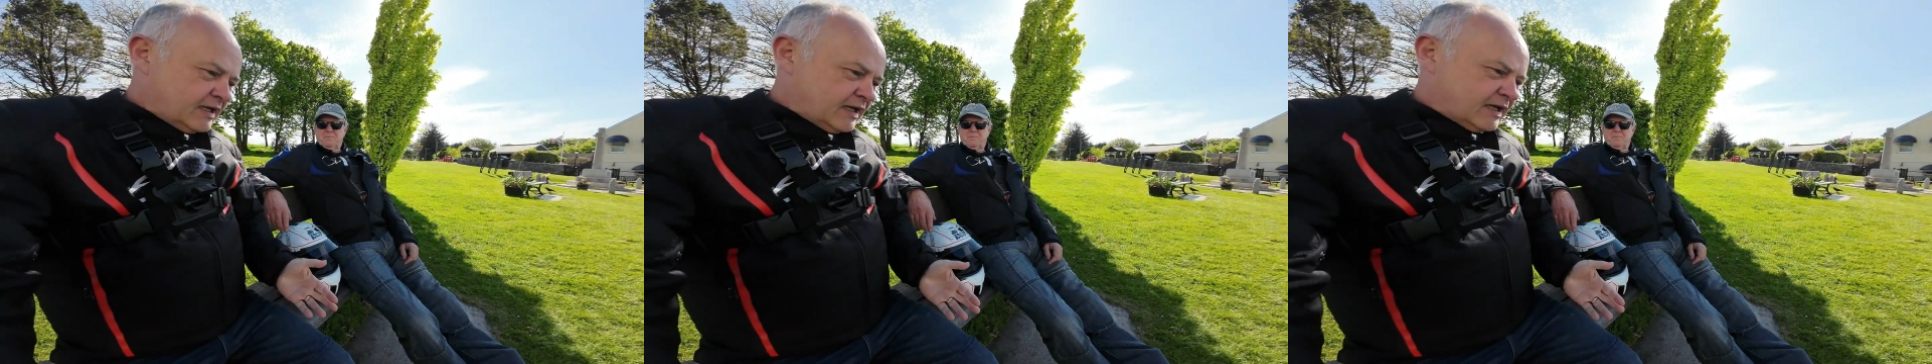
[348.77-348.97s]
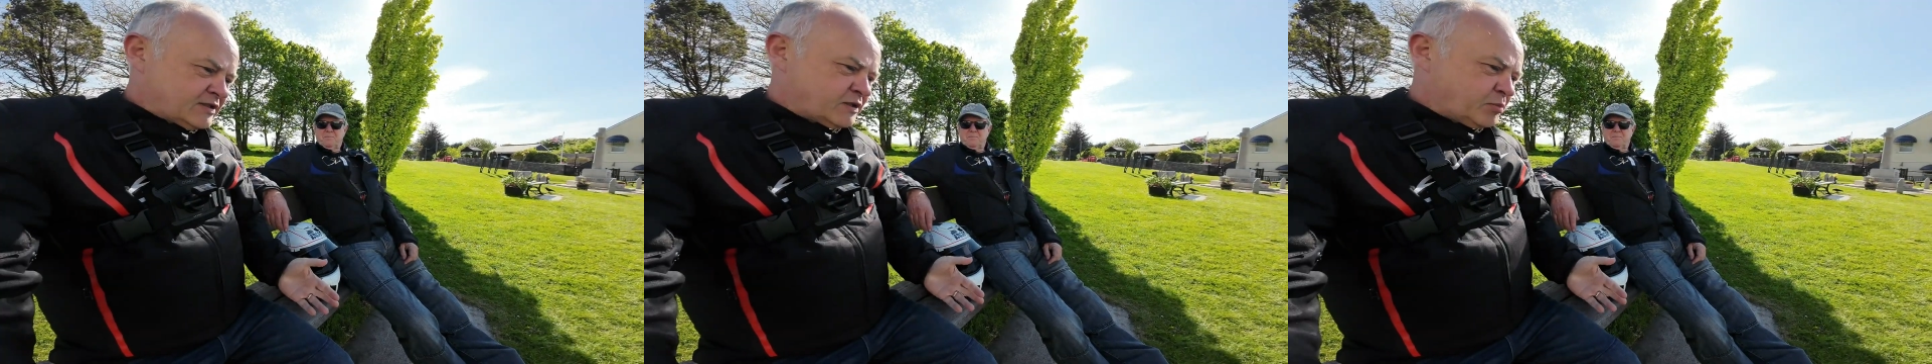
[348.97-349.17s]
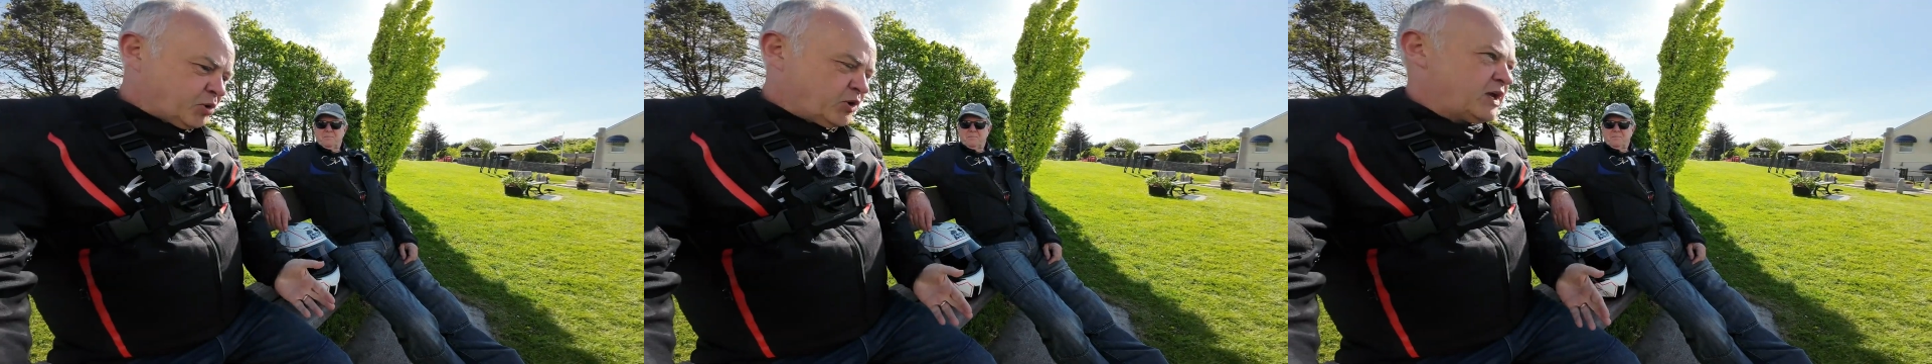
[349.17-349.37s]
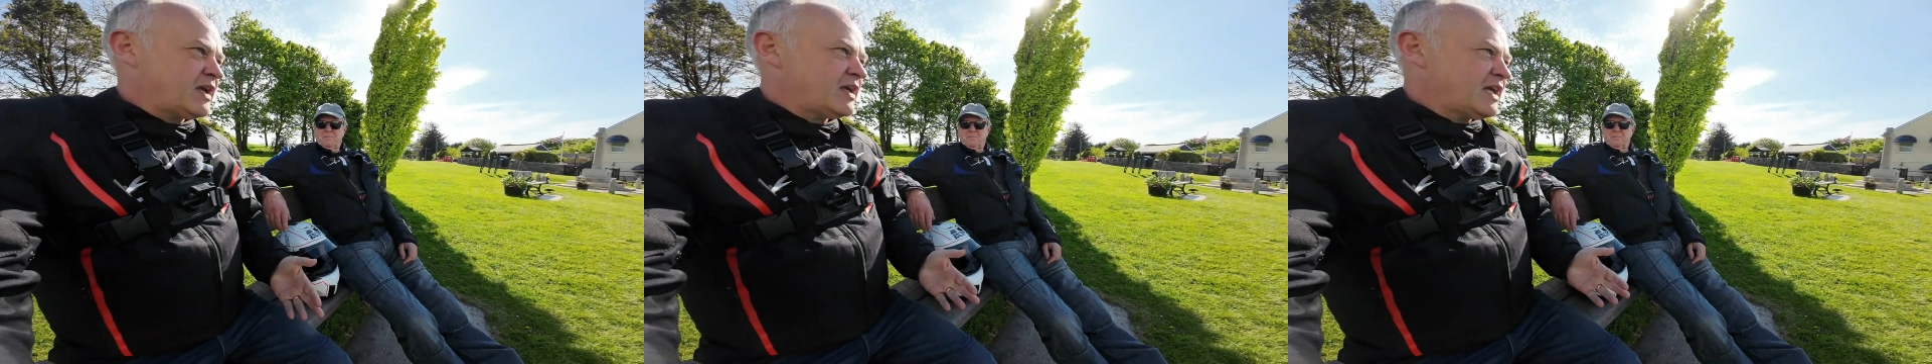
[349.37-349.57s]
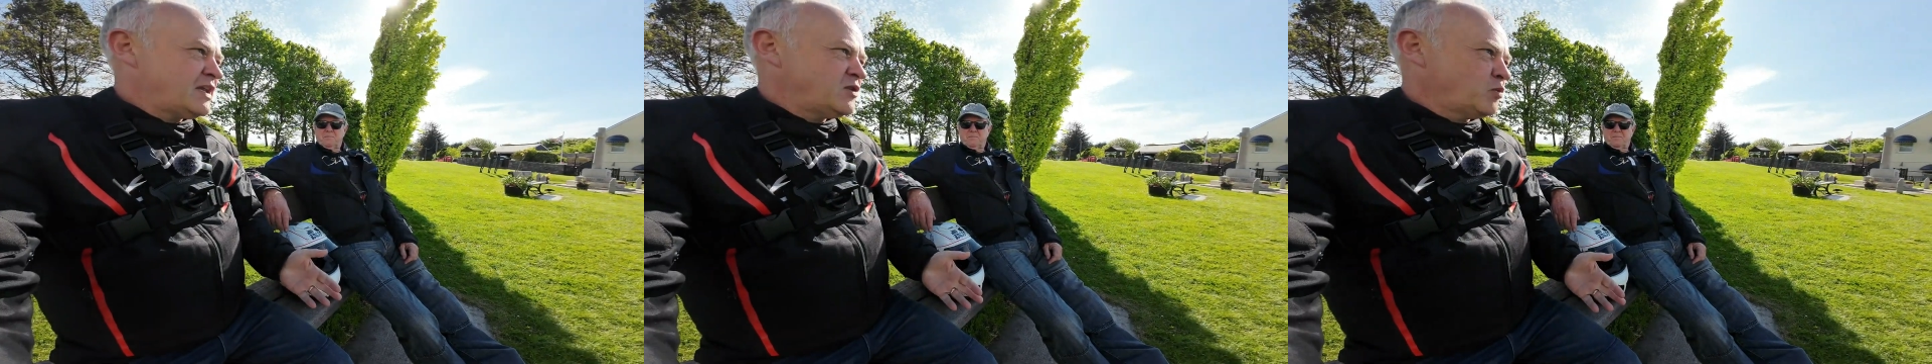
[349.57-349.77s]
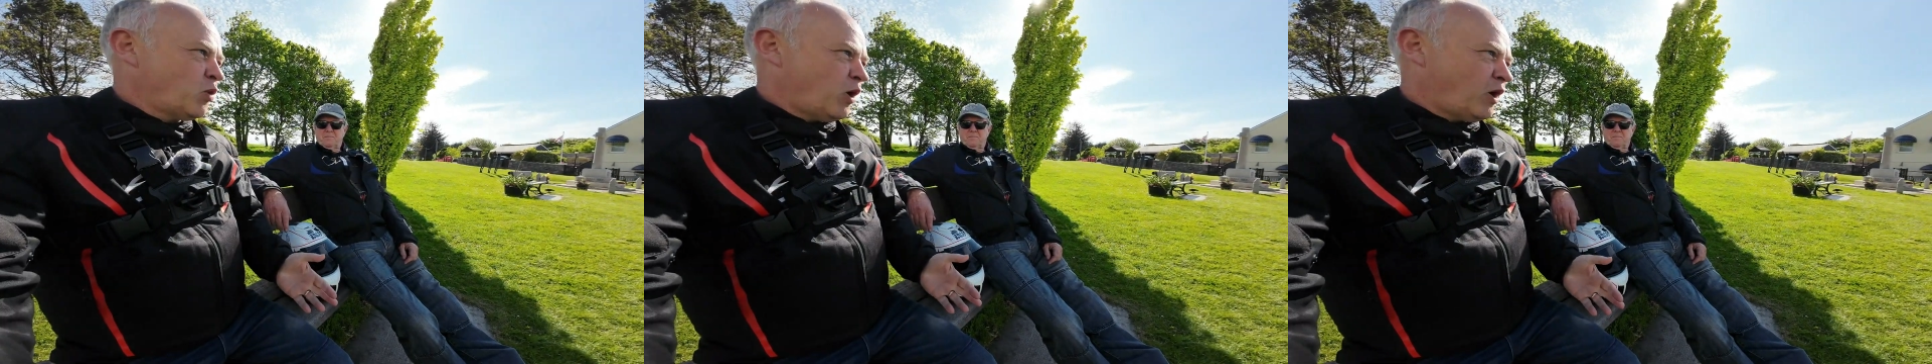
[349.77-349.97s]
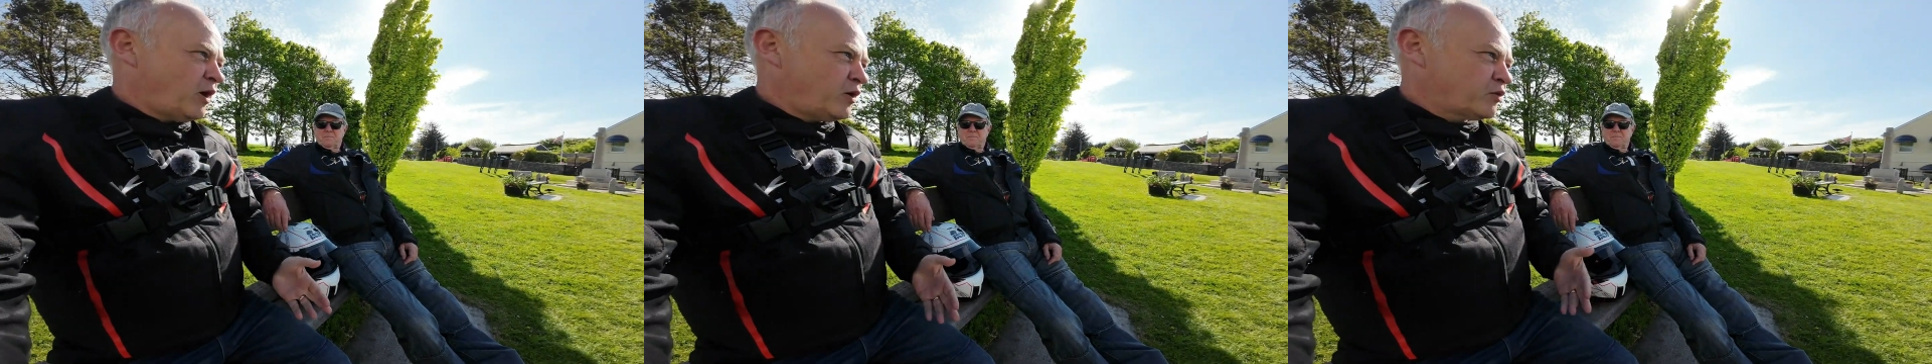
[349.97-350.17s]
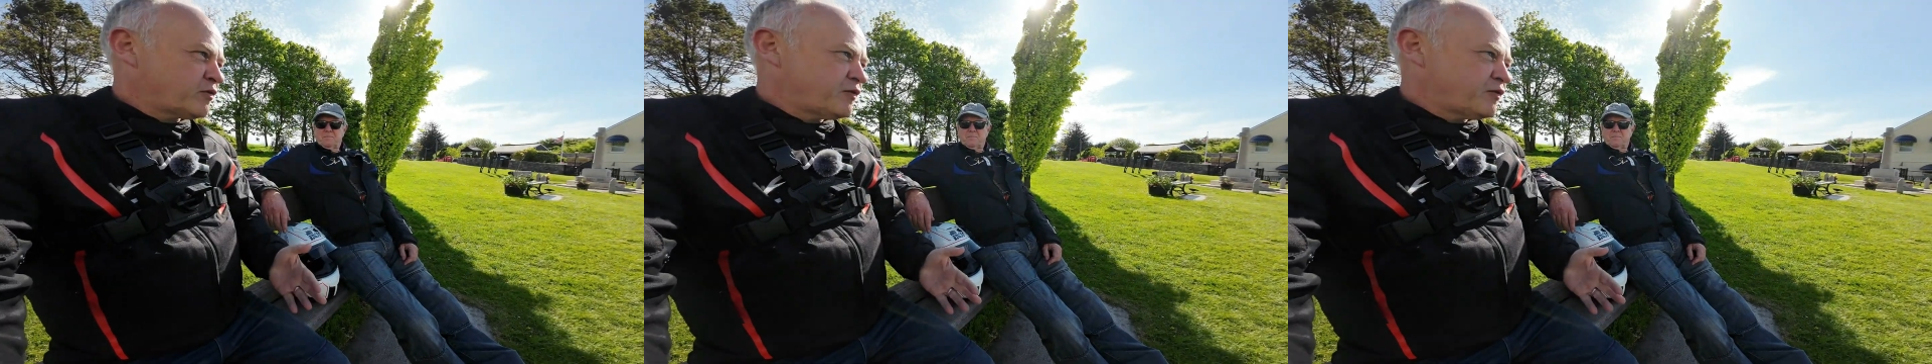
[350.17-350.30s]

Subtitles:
as I put it in the wild,